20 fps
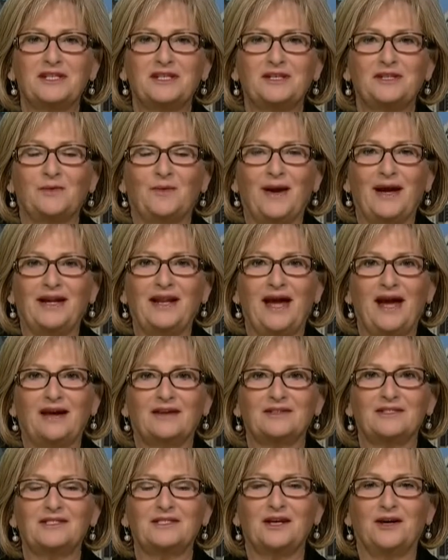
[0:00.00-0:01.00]
the White
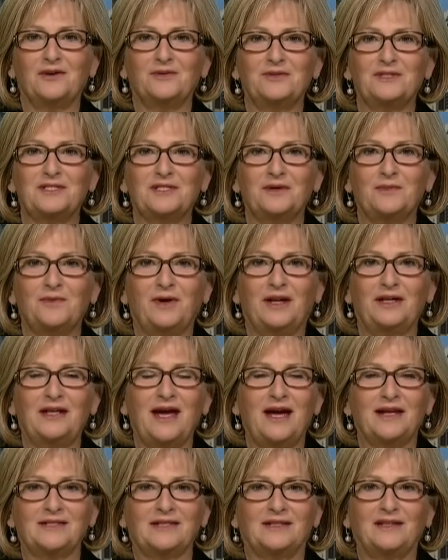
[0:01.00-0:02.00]
House, so someone
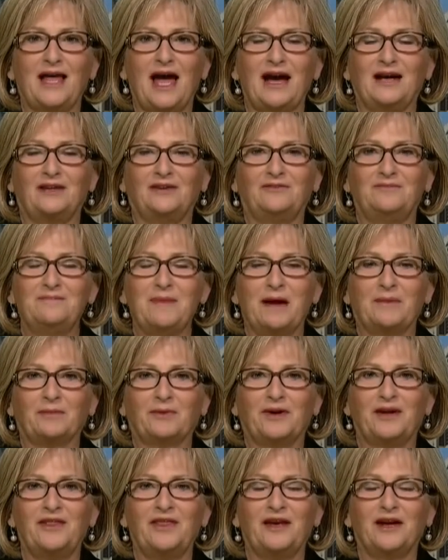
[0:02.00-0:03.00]
has a lack of
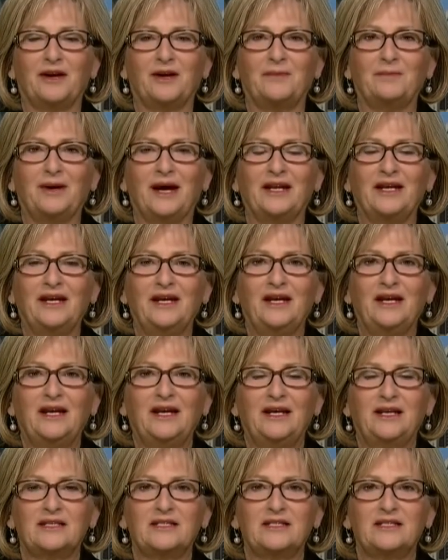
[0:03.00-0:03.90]
memory there. But it is